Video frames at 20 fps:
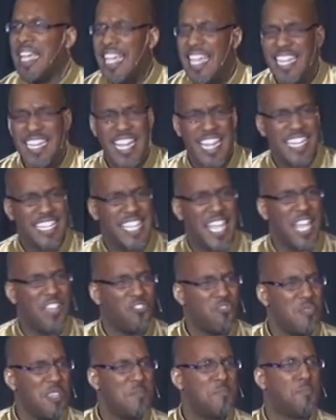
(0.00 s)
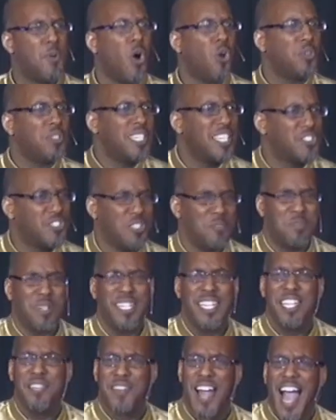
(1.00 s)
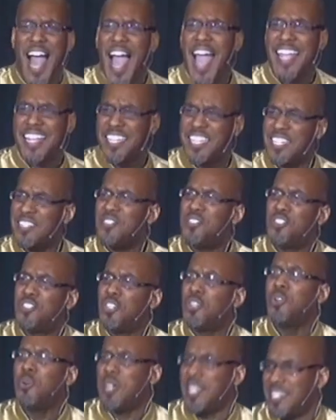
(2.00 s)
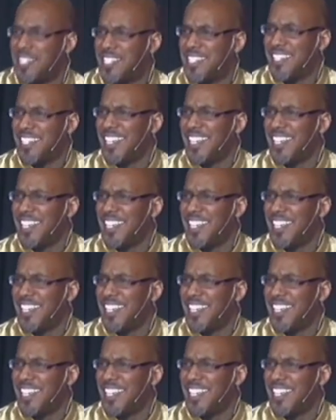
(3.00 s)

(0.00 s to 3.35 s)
it, it gave me boldness to believe I can do it.